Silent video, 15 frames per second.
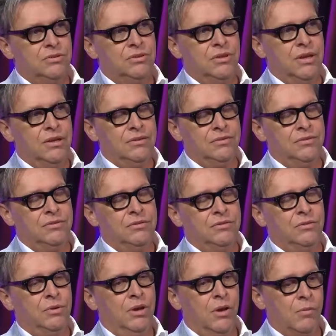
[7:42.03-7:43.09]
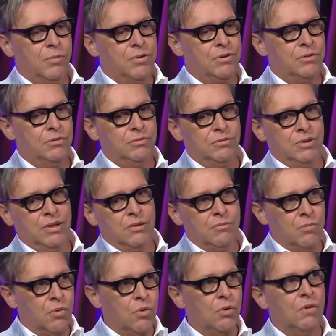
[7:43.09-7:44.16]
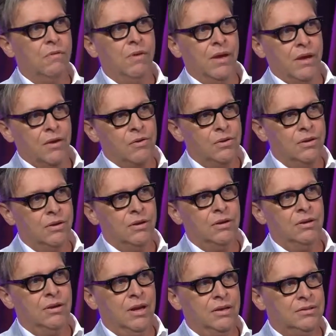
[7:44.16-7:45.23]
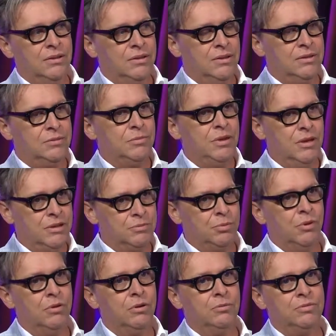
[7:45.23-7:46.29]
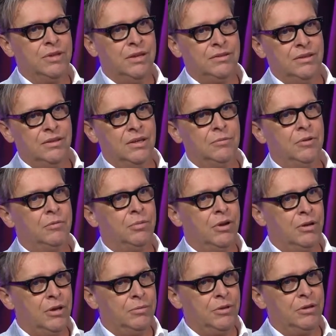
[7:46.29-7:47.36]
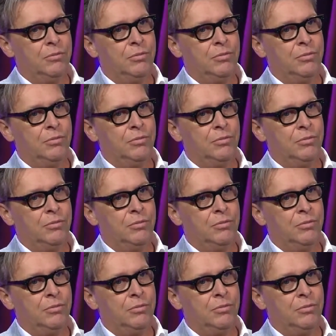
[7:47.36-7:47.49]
so we hope to get more of that going on and actually get some kids programs actually coming